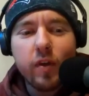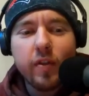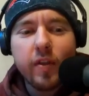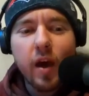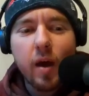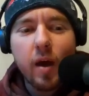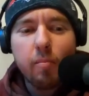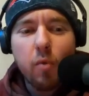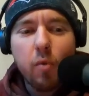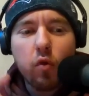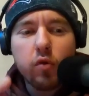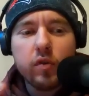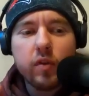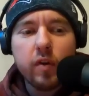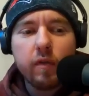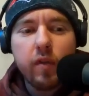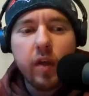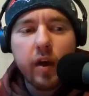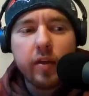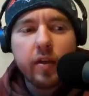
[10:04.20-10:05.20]
think that
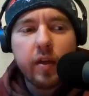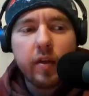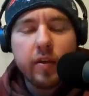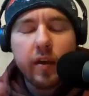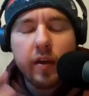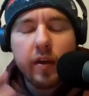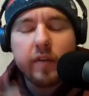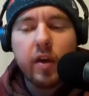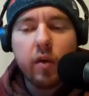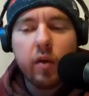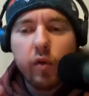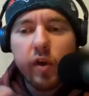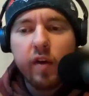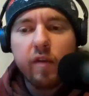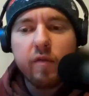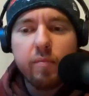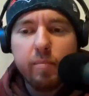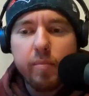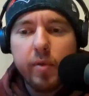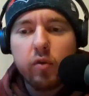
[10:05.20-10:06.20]
most of like the things that we
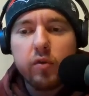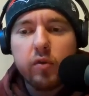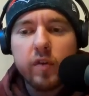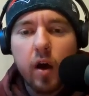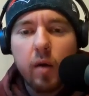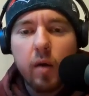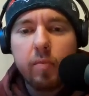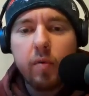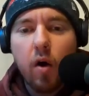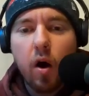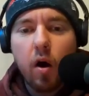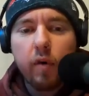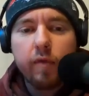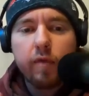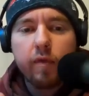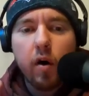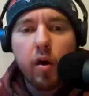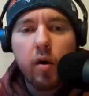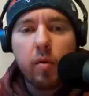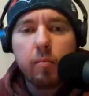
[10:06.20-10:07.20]
have built up are
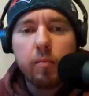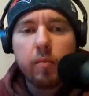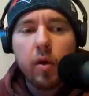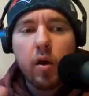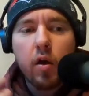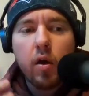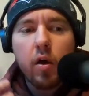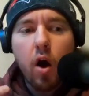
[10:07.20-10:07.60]
from